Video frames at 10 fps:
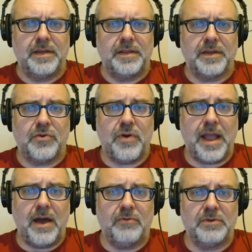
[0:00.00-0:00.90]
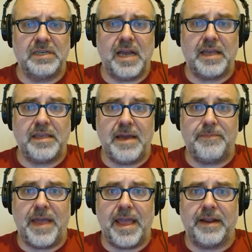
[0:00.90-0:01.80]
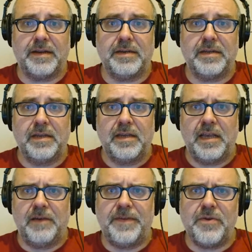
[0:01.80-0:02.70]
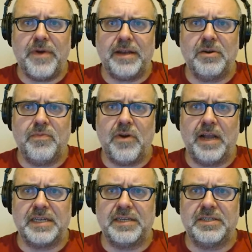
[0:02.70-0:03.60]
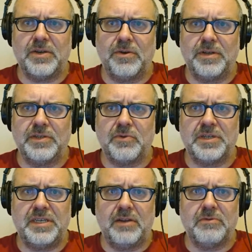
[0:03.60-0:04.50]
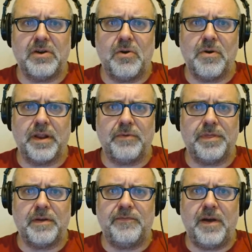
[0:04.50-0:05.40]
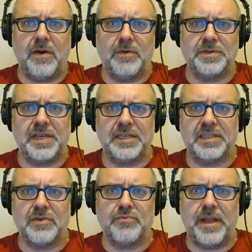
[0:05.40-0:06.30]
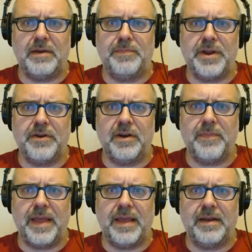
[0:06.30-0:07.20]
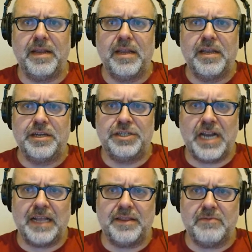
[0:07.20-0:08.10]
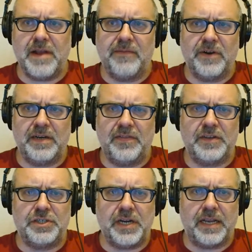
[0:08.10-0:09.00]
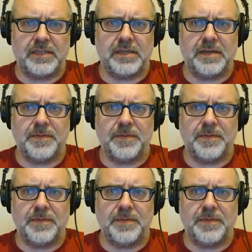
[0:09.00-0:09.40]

The crowd was not yet panicked. A few enterprising souls were still recording with their phones as the red-bearded man shot the Reverend in the chest.